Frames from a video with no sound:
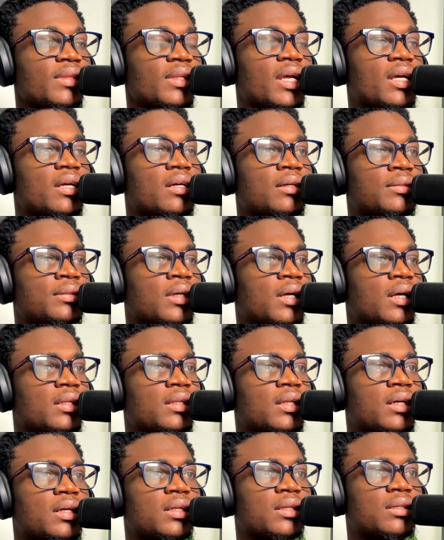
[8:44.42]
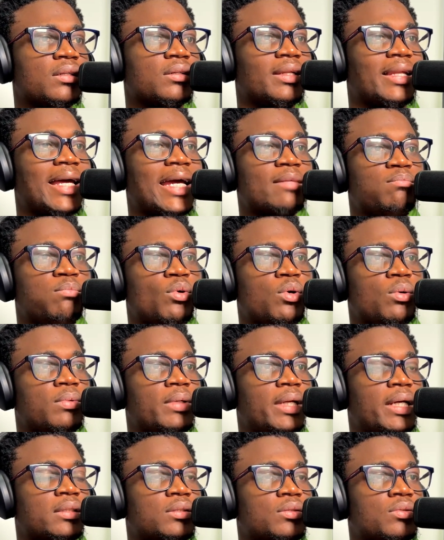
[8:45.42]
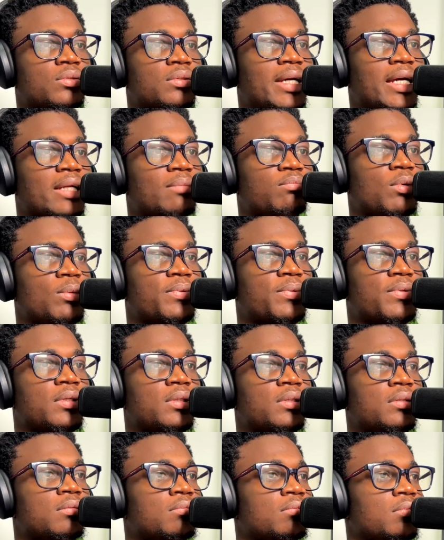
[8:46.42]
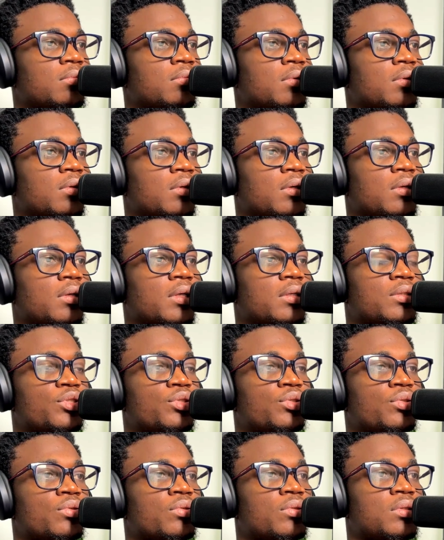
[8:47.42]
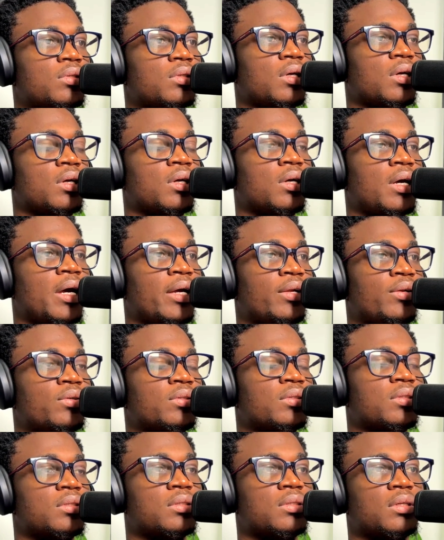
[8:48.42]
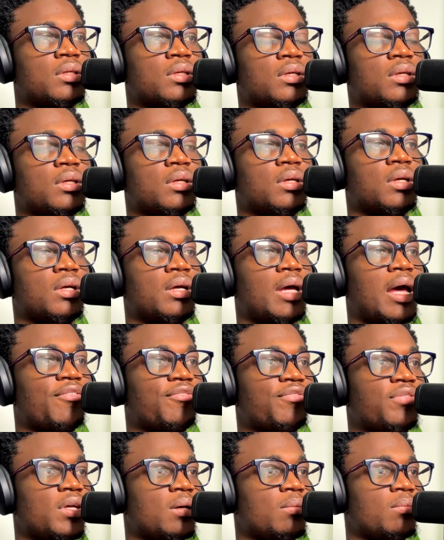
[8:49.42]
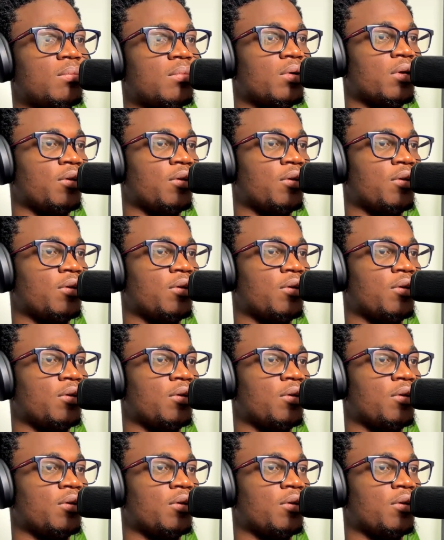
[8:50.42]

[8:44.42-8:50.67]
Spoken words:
Yeah. Then light bulb, like the old light bulb thing that shows here. I don't have them.